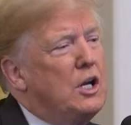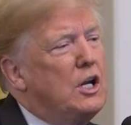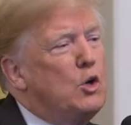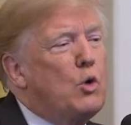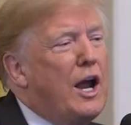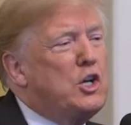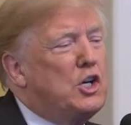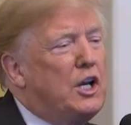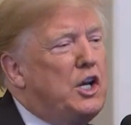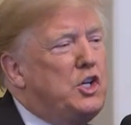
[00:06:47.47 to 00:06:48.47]

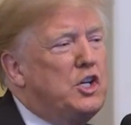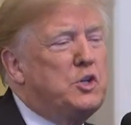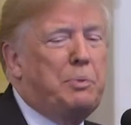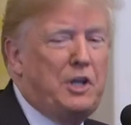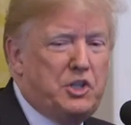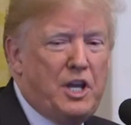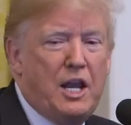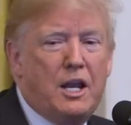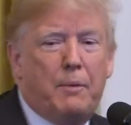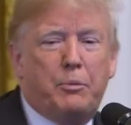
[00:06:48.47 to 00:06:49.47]
Congratulations. Please
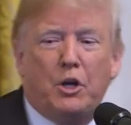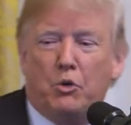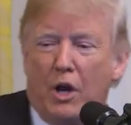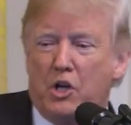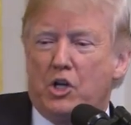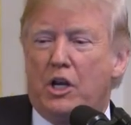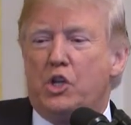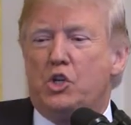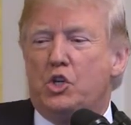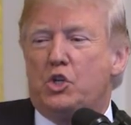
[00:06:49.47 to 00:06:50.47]
stand up.
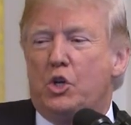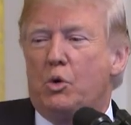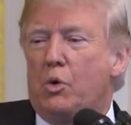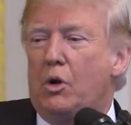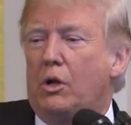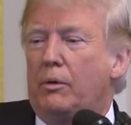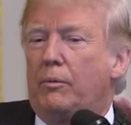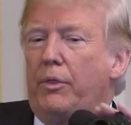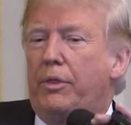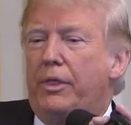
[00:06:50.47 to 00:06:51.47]
Congratulations to you all.
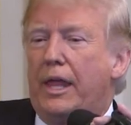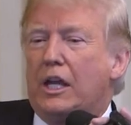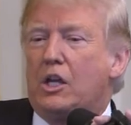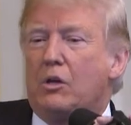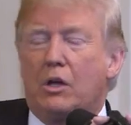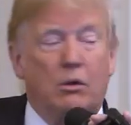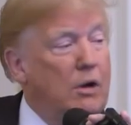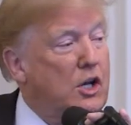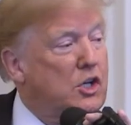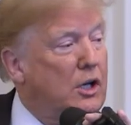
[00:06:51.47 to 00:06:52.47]
Thank you.
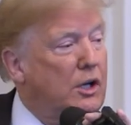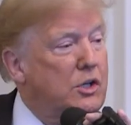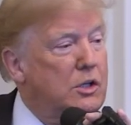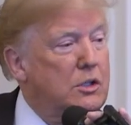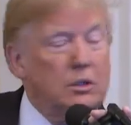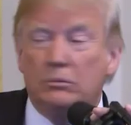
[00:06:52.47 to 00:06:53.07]
Congratulations.